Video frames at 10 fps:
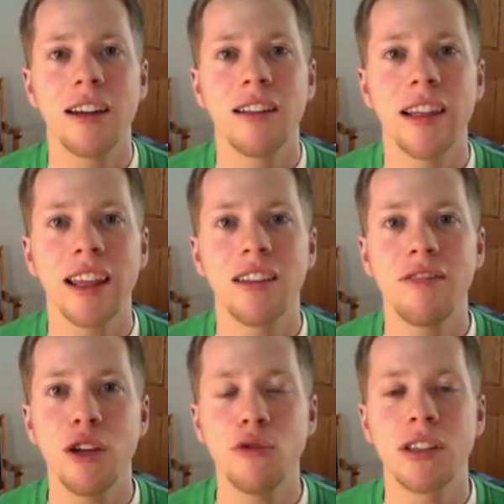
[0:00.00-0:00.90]
length of
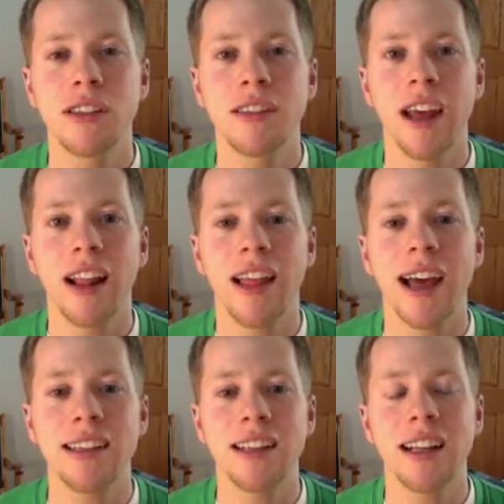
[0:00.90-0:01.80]
use that it
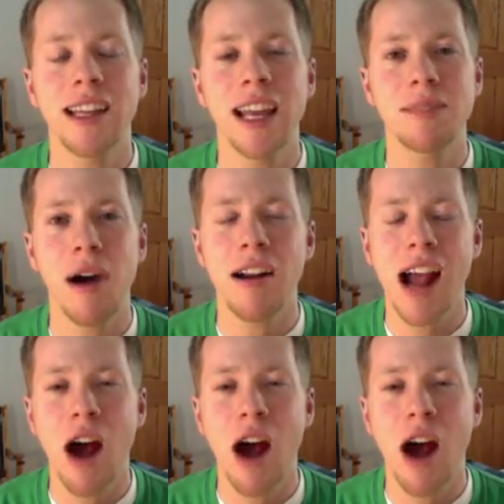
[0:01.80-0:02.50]
lasted. And it takes about an